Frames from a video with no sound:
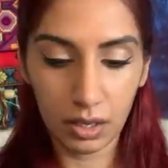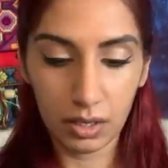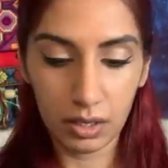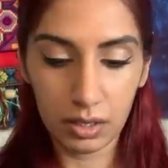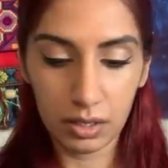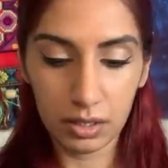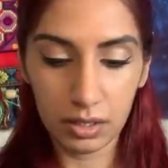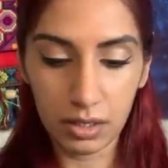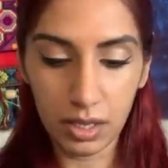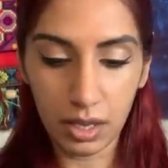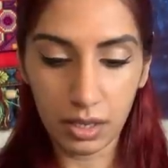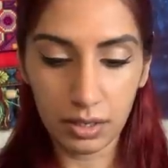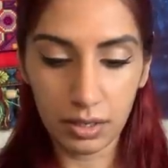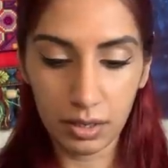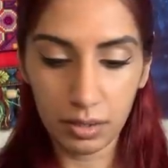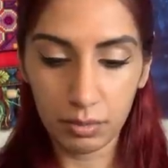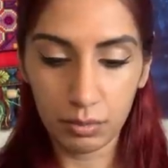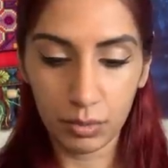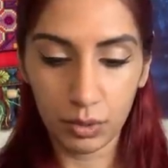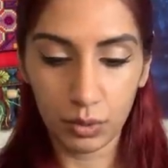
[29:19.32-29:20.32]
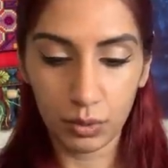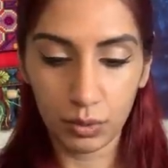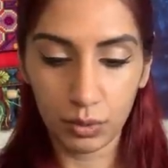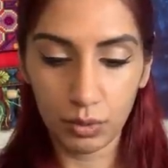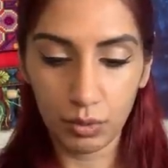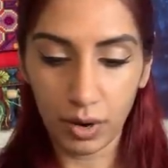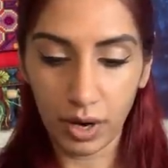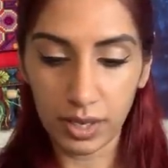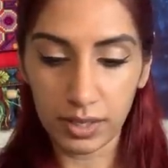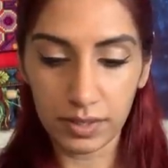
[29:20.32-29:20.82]
Sun, Moon,
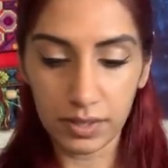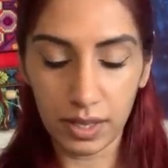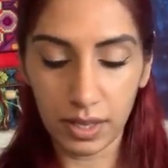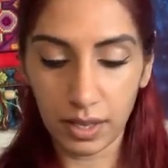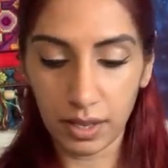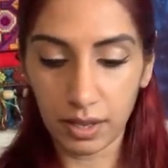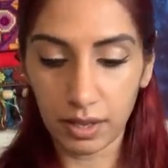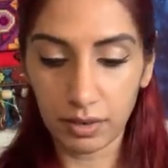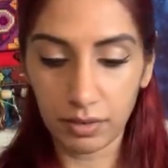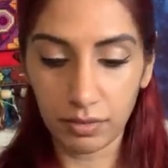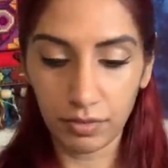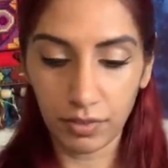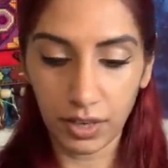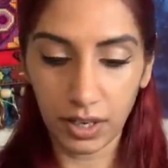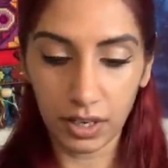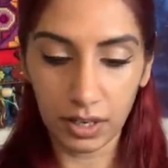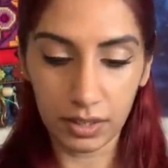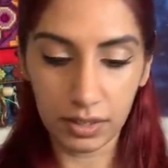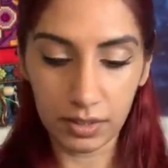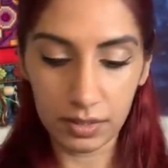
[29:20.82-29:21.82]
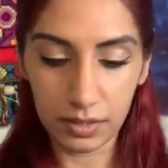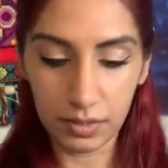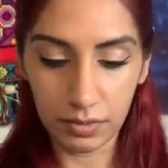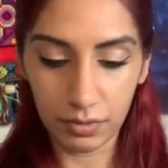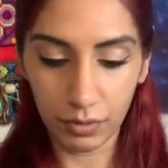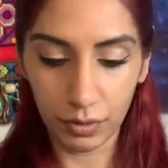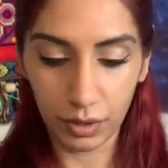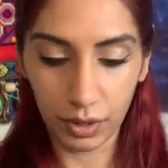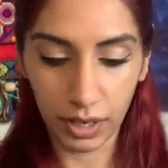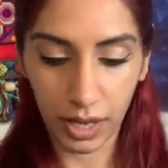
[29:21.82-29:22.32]
Rising, and Venus
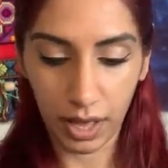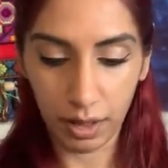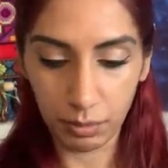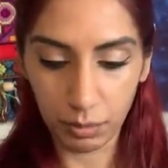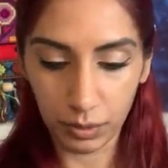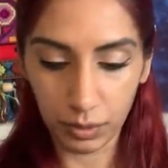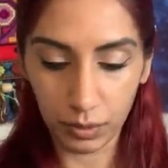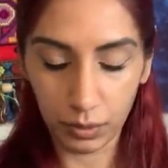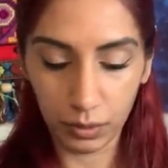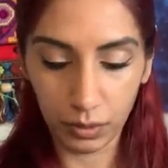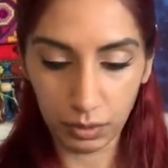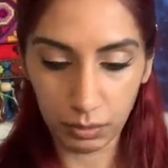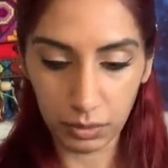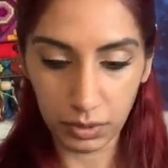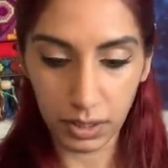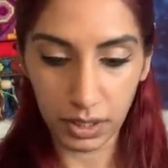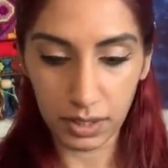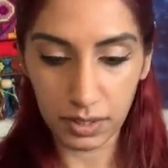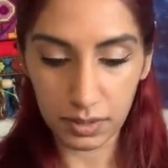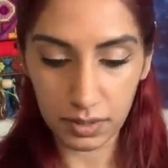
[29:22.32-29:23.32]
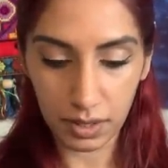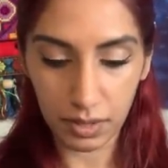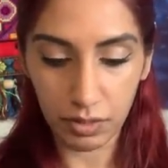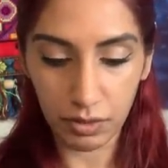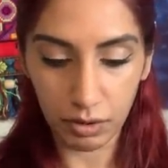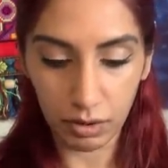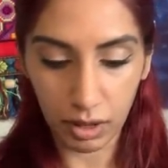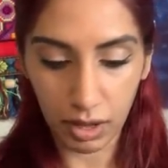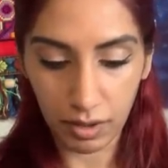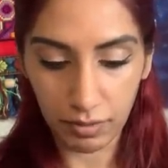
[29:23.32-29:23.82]
for Capricorn, please, in
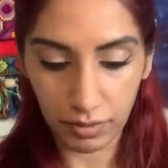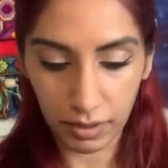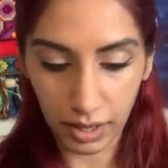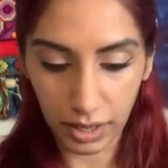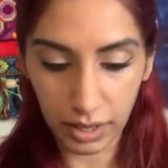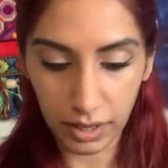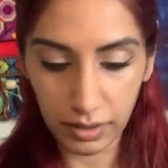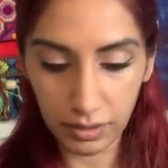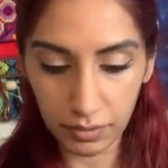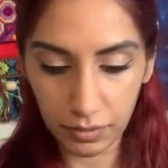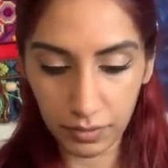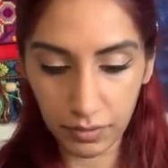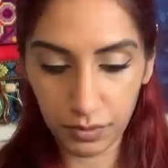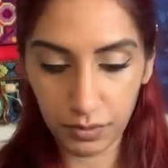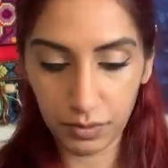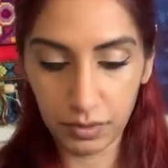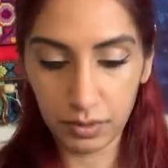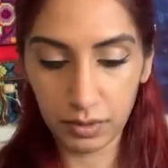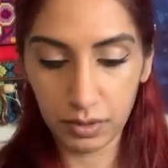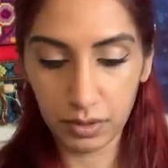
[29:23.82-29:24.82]
their love life.